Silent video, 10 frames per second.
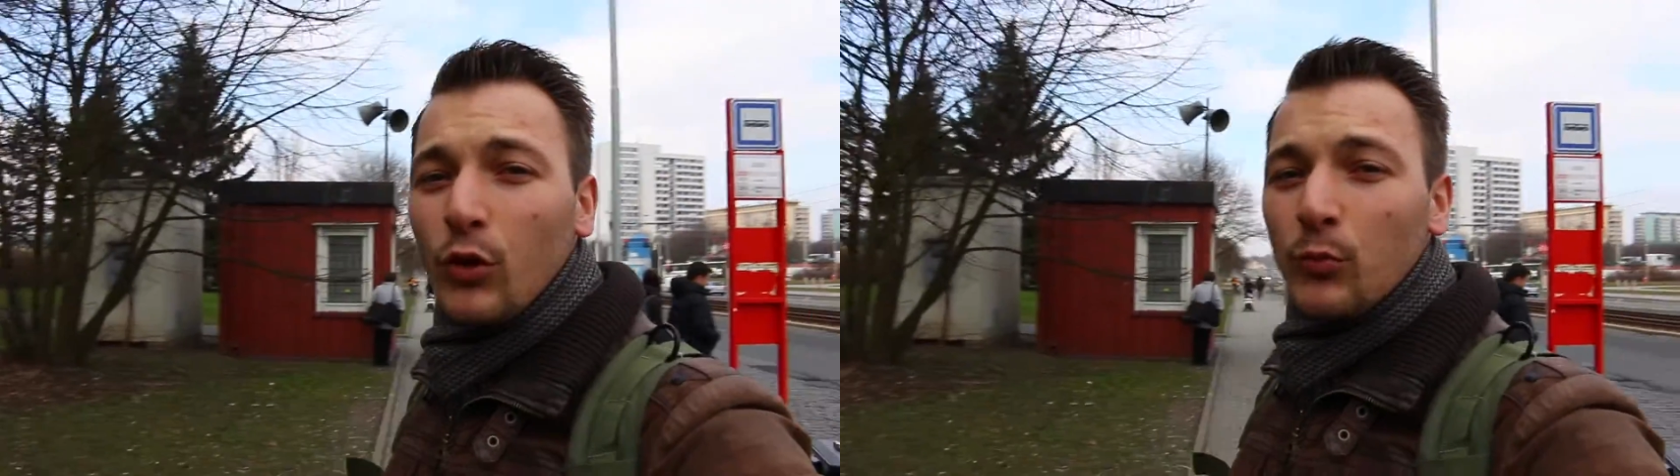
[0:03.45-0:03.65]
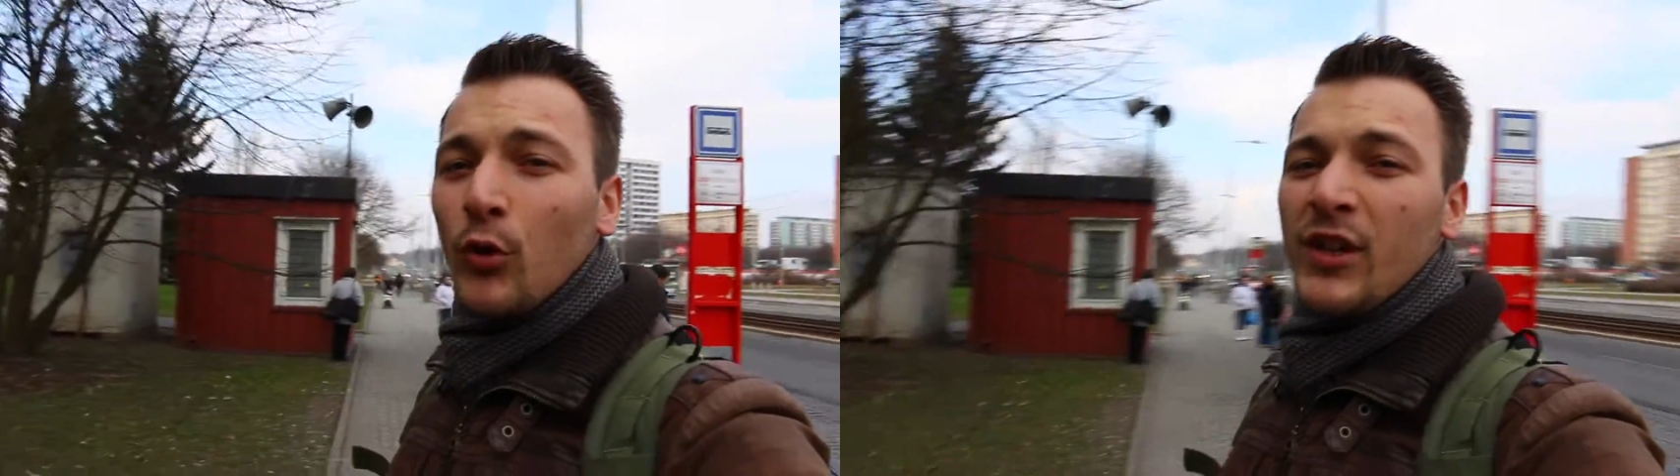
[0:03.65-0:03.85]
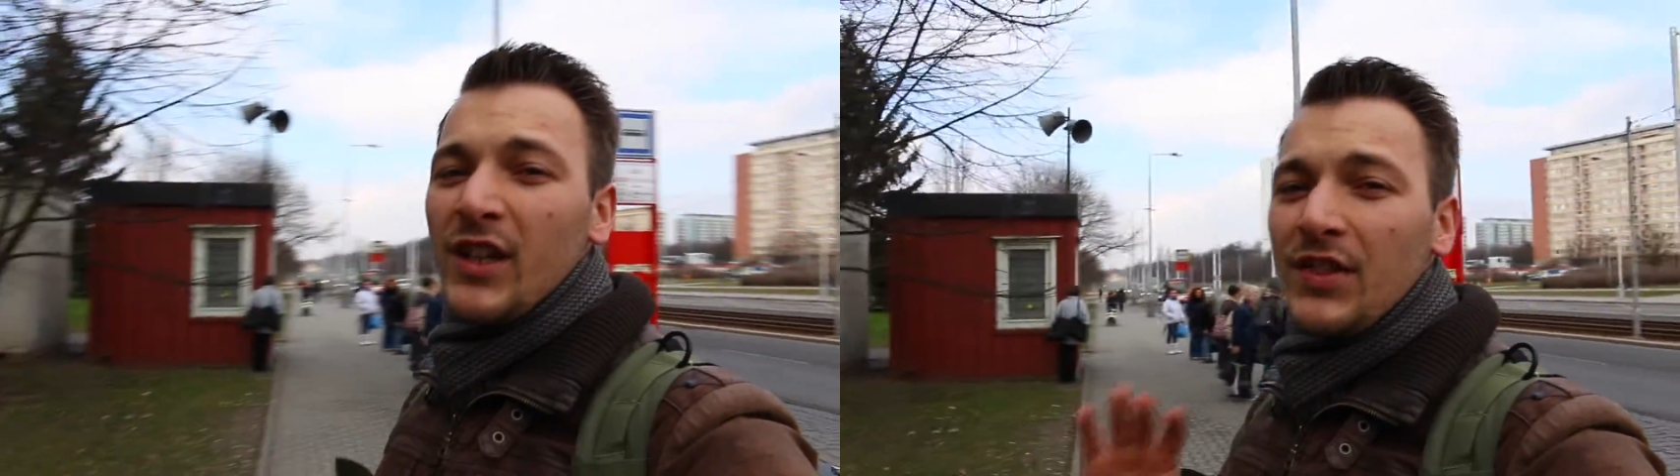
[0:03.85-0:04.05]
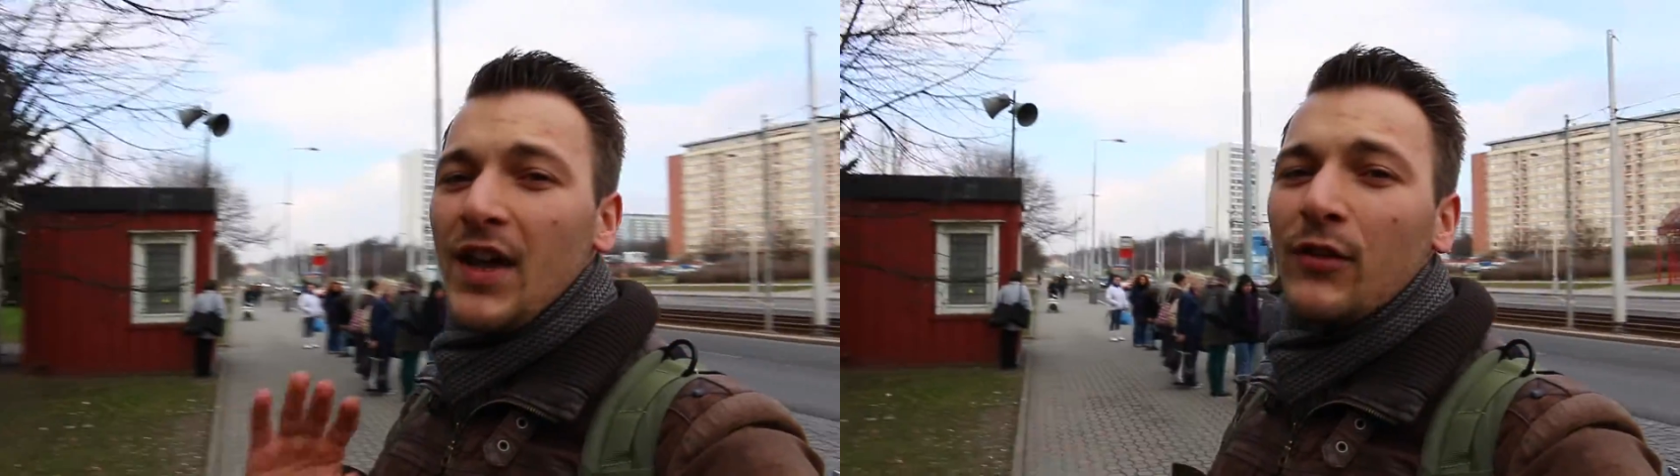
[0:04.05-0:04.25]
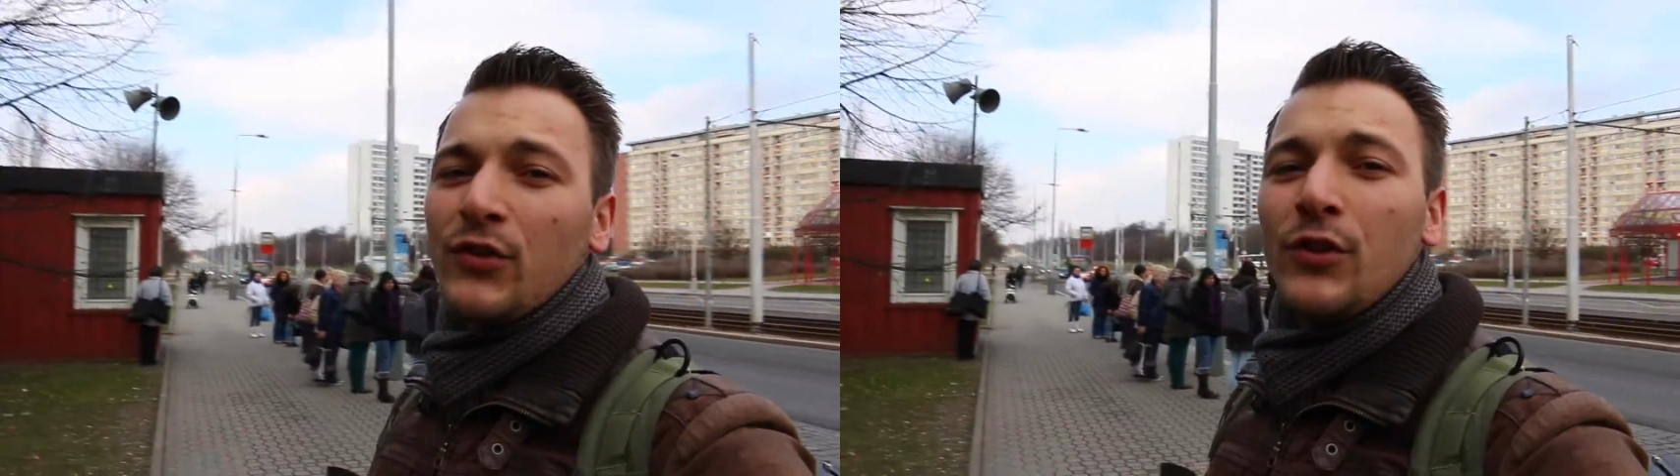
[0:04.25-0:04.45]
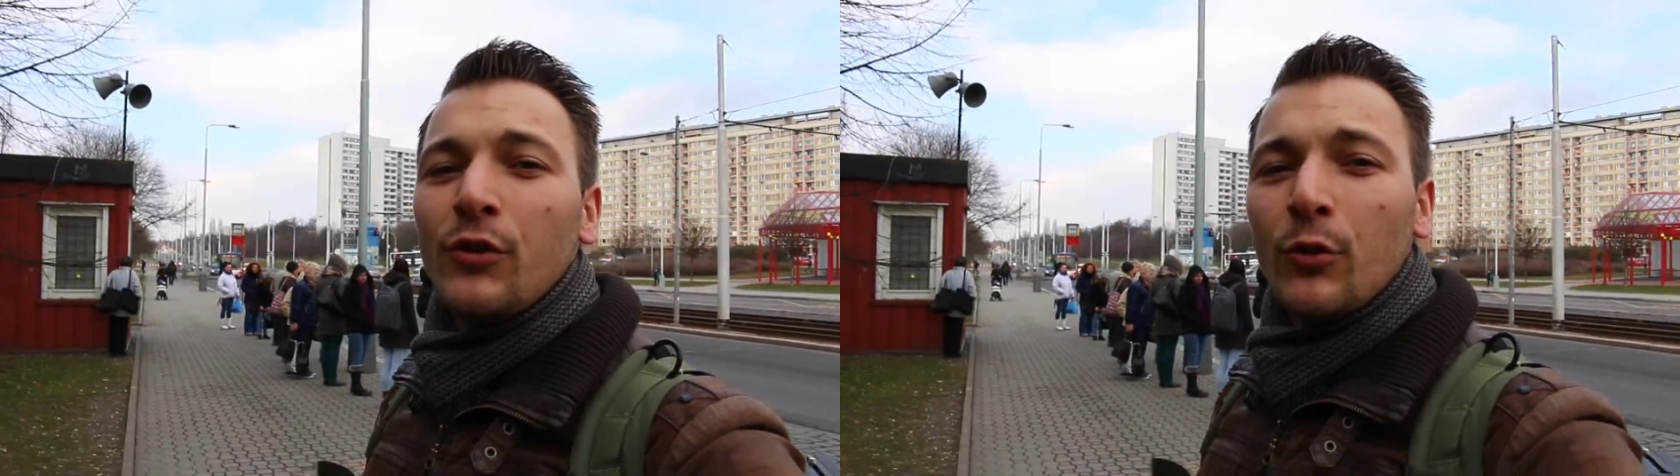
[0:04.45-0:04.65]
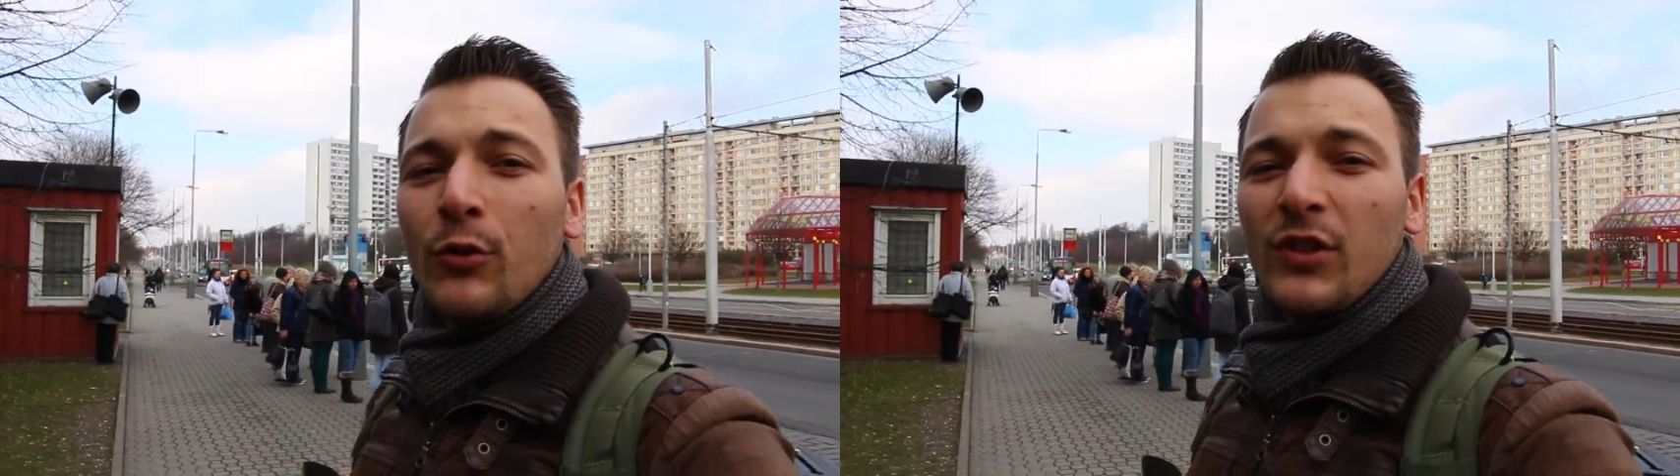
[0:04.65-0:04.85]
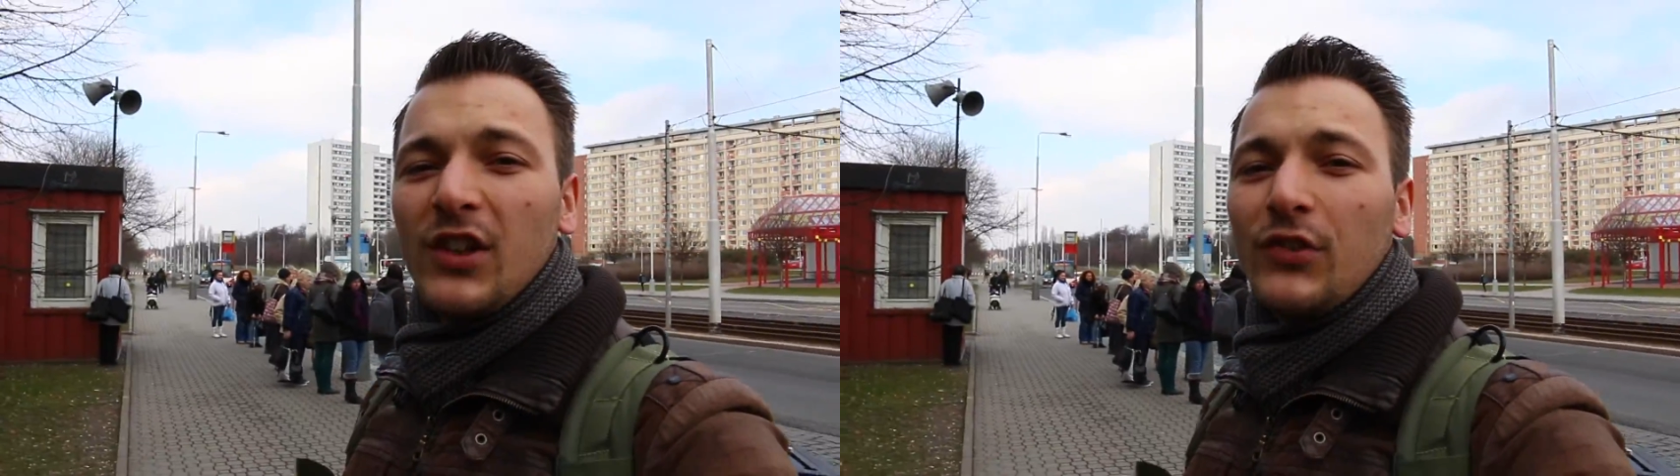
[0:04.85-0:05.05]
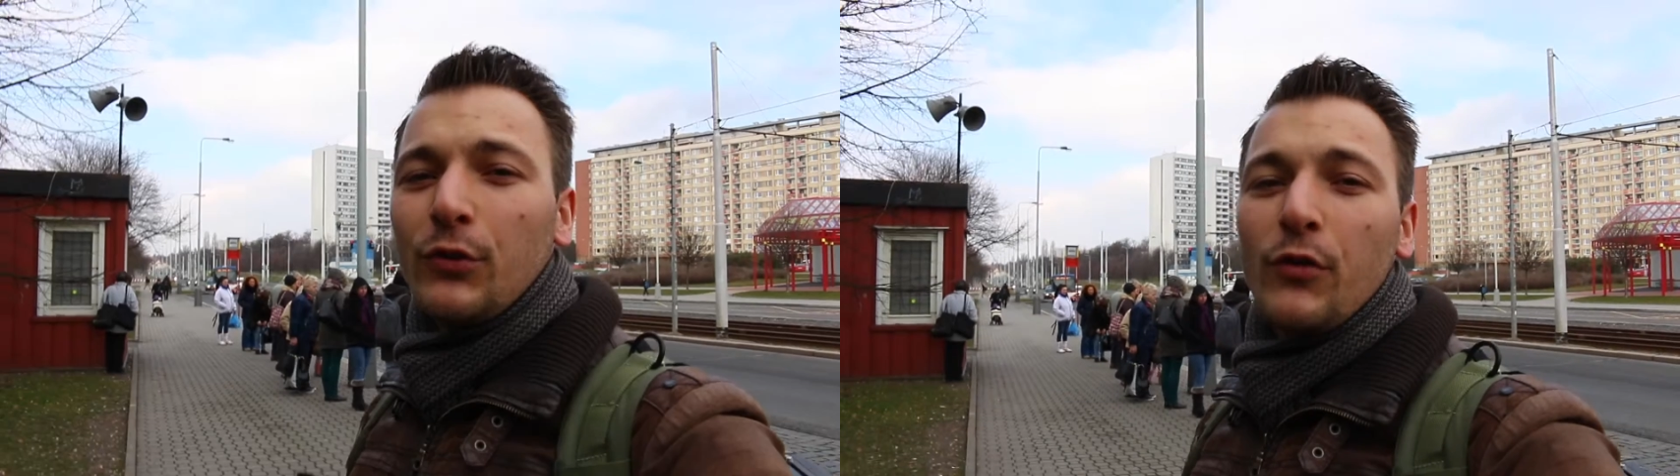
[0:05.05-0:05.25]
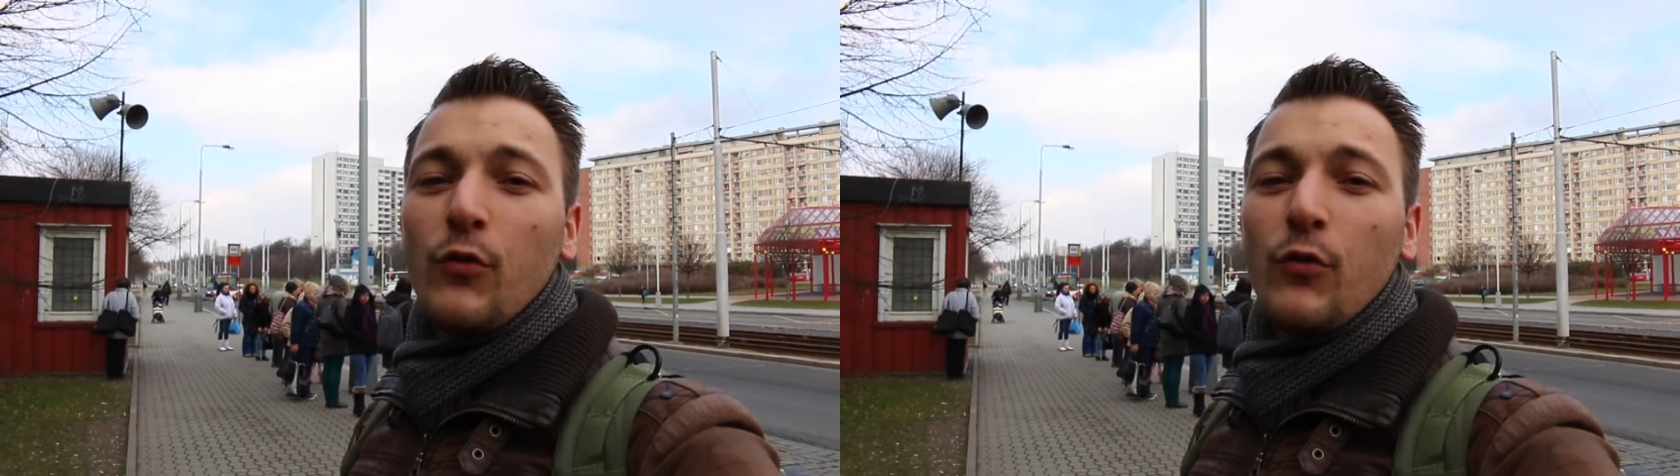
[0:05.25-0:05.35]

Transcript: with more than a thousand year old history